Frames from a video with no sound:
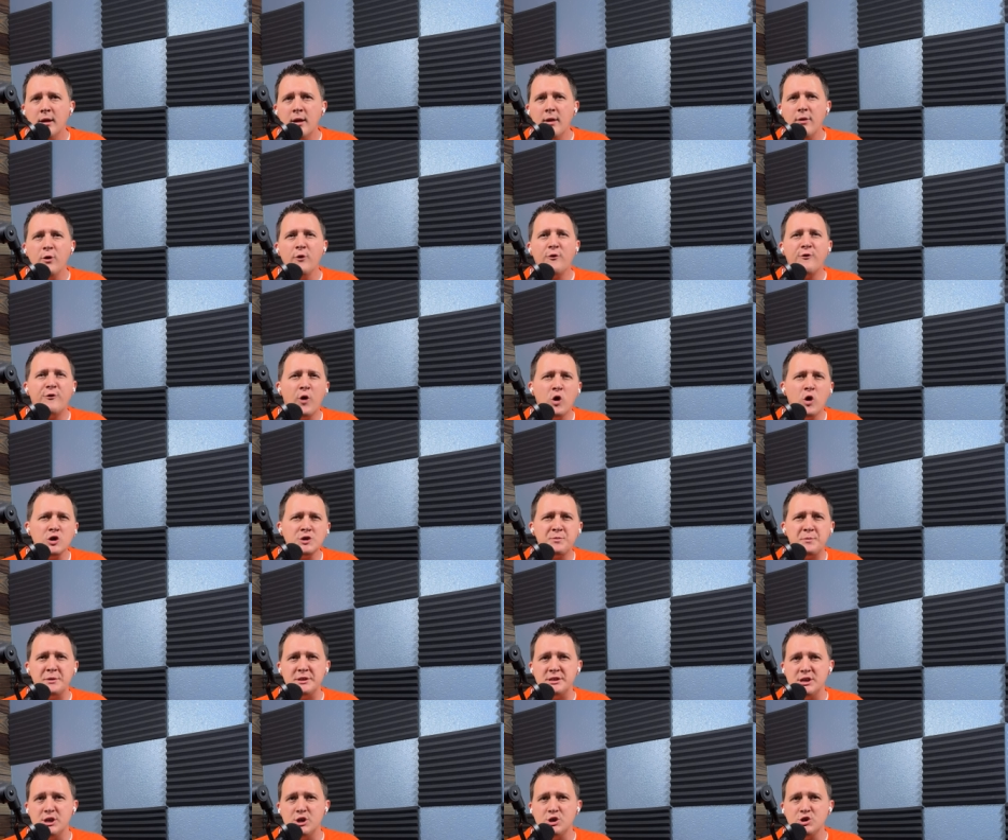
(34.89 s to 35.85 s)
The first
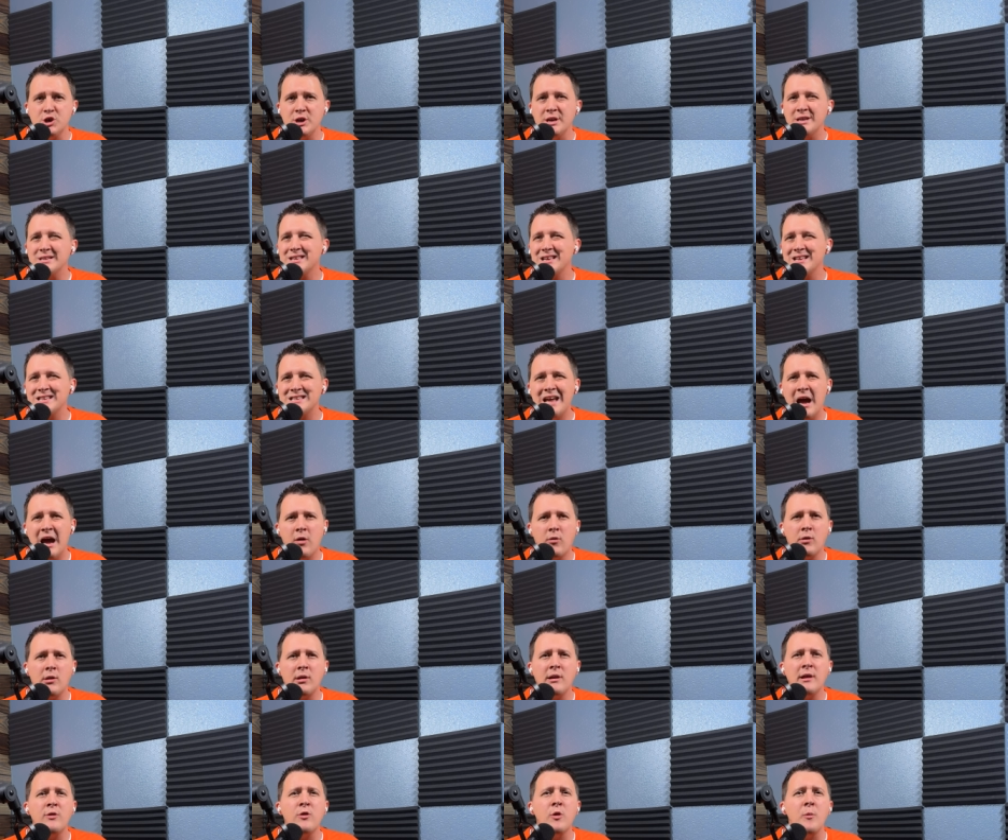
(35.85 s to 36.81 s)
position is
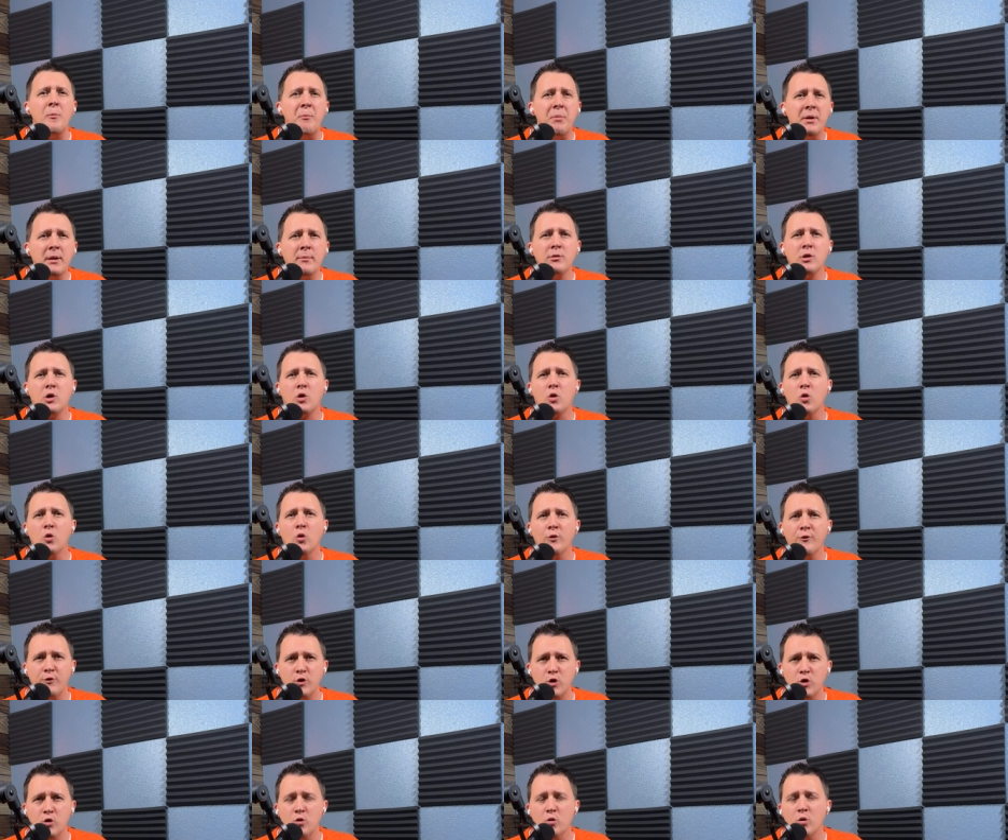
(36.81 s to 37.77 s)
undoubtedly the biblical
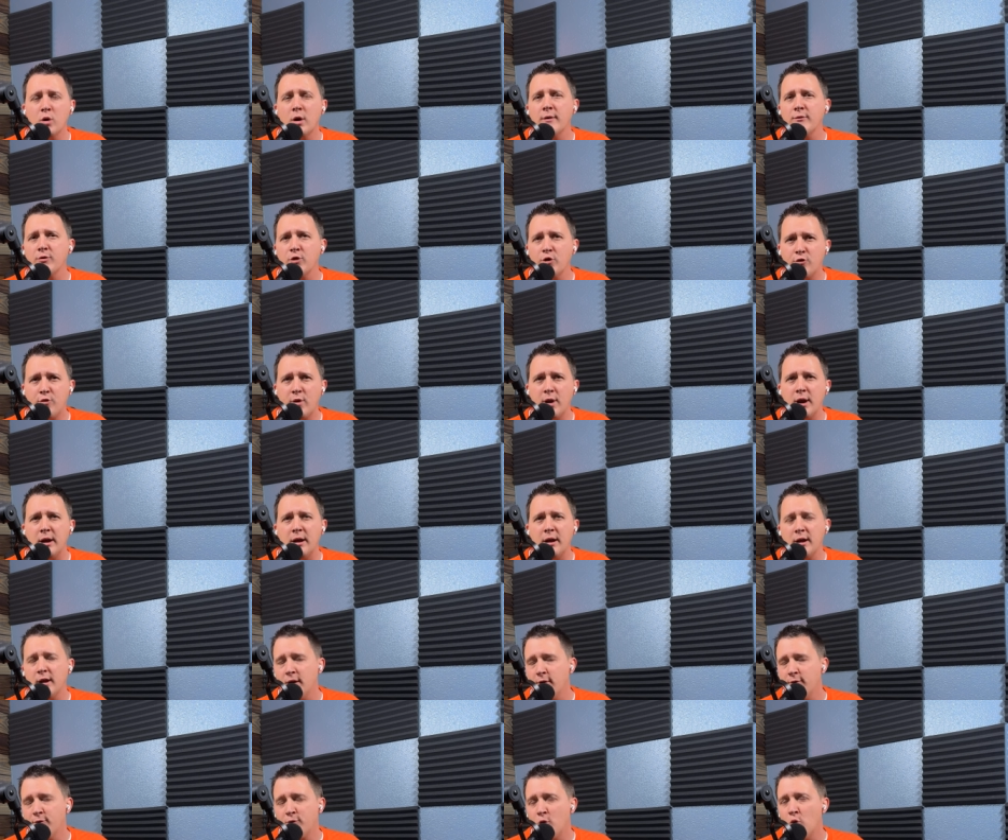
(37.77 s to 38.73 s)
view of the Trinity,
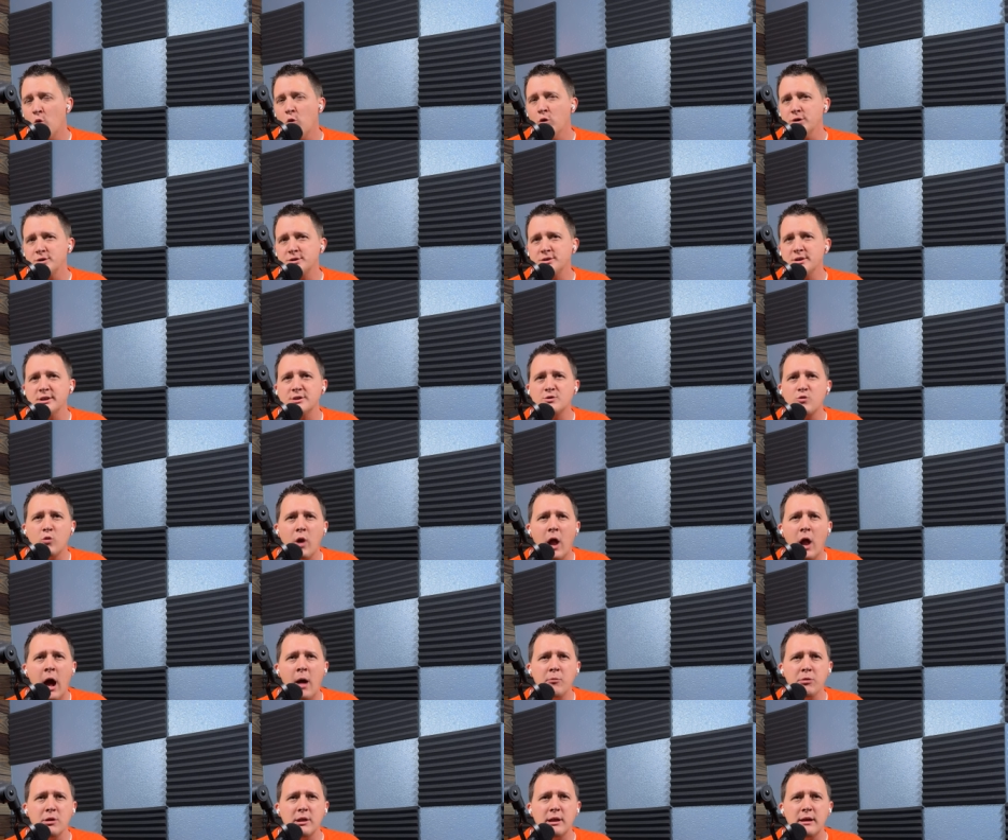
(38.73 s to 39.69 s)
and of course, it's what
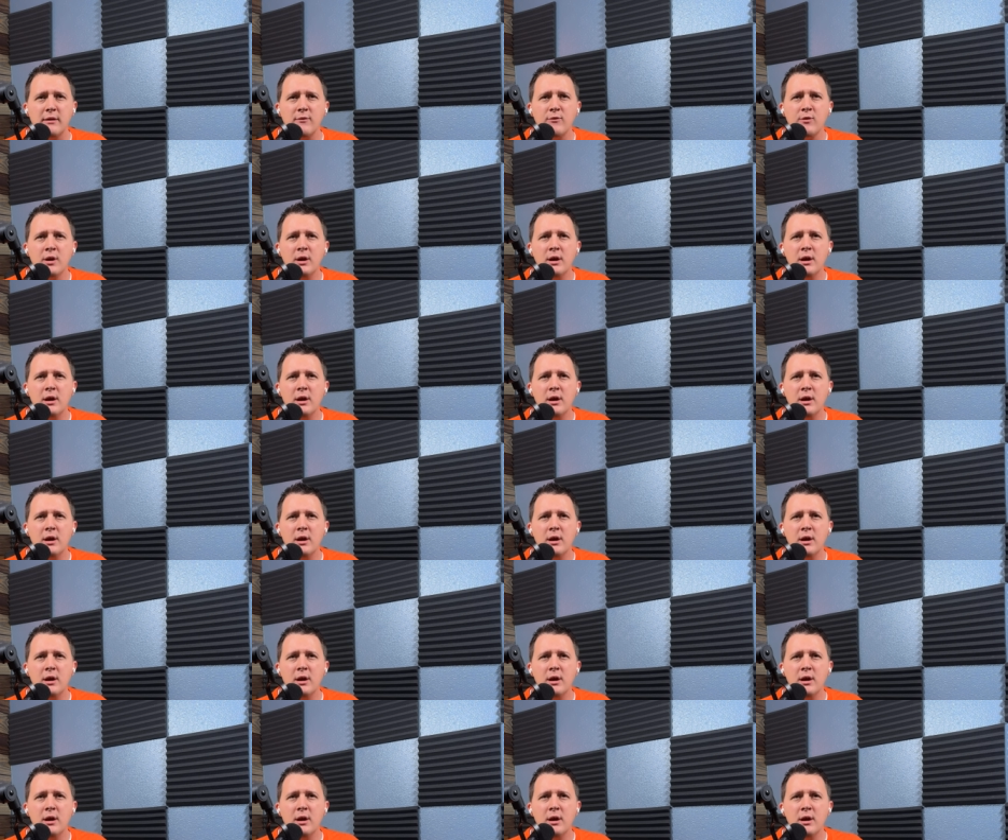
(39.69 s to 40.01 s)
I believe.